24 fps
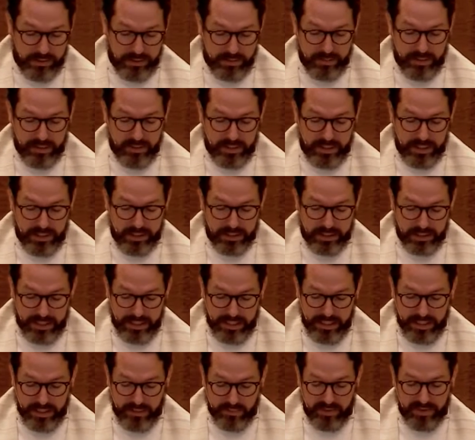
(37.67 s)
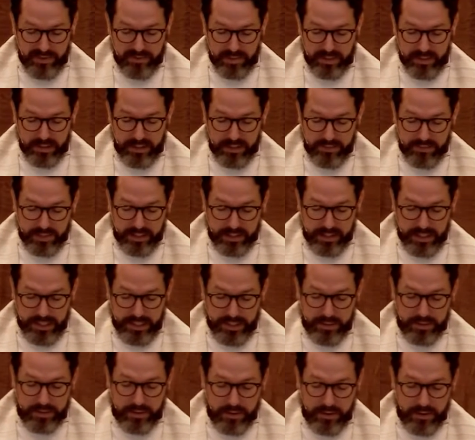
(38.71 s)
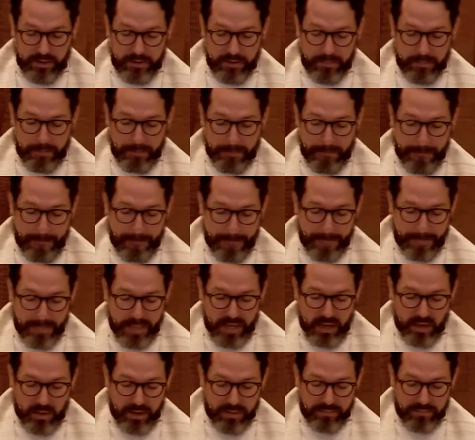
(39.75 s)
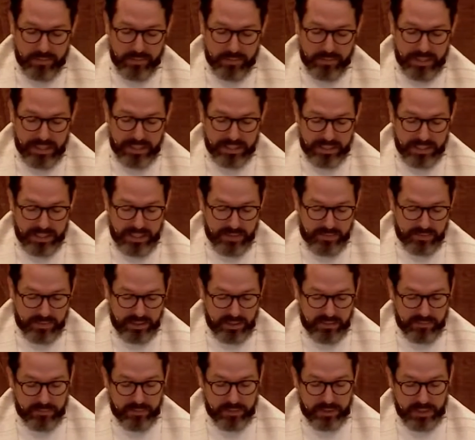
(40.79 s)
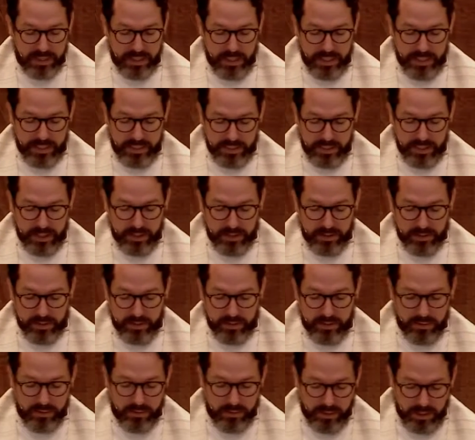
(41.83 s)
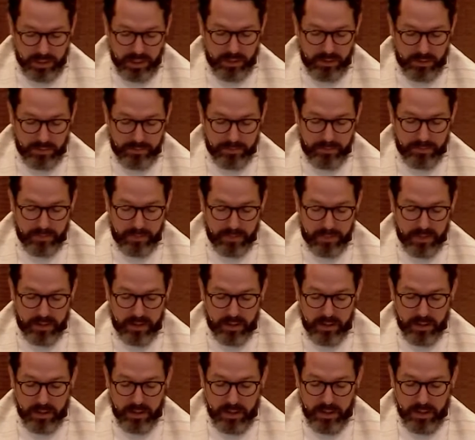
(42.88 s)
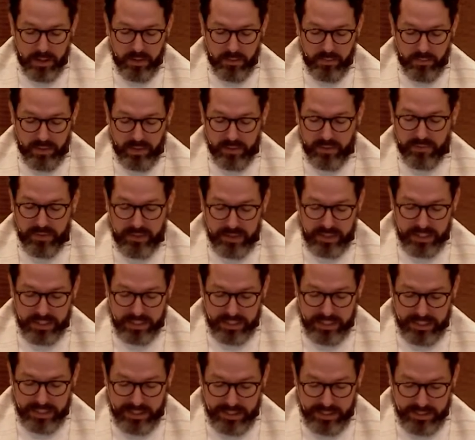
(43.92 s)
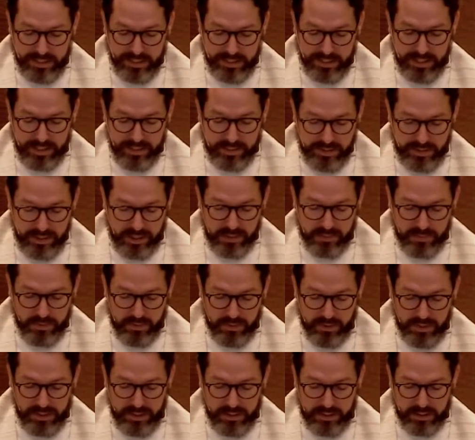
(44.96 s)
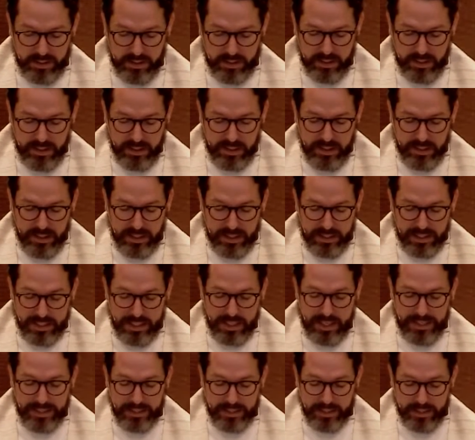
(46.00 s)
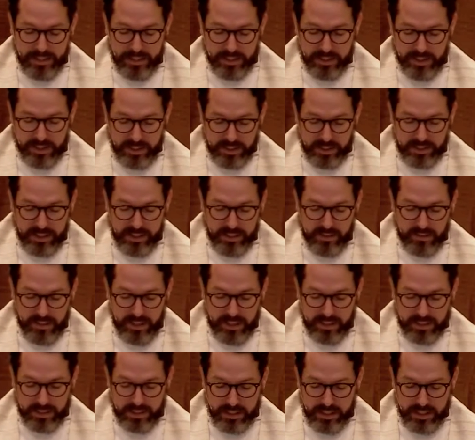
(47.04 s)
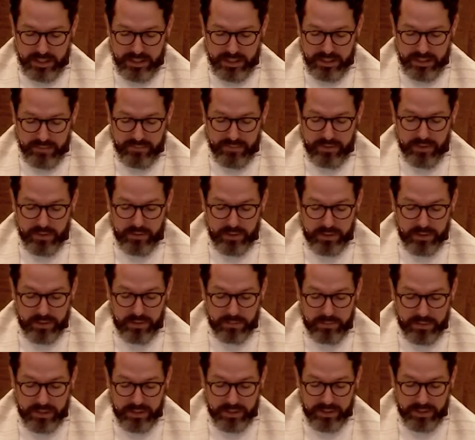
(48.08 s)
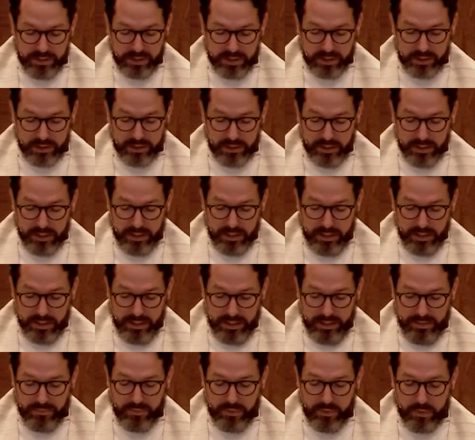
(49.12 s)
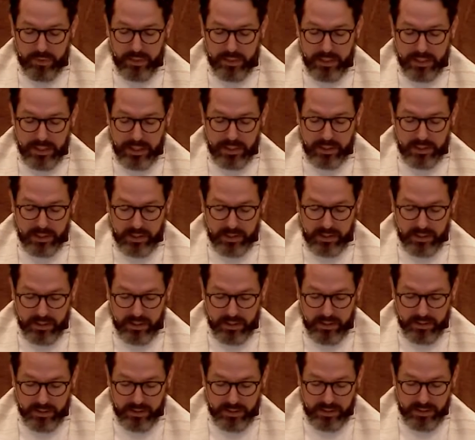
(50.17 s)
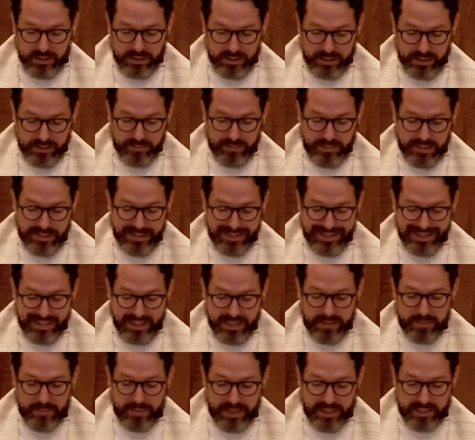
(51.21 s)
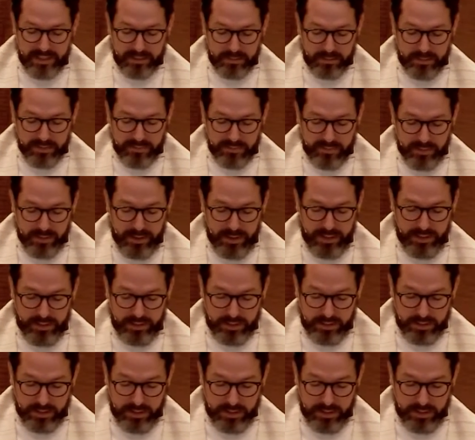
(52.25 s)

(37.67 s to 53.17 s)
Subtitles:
hotel stay, and we've been living there. However, last night was our first night in our new home. We are very excited to get to this point. The kindness and generosity of you and your parish have truly touched our hearts and made this day possible for us.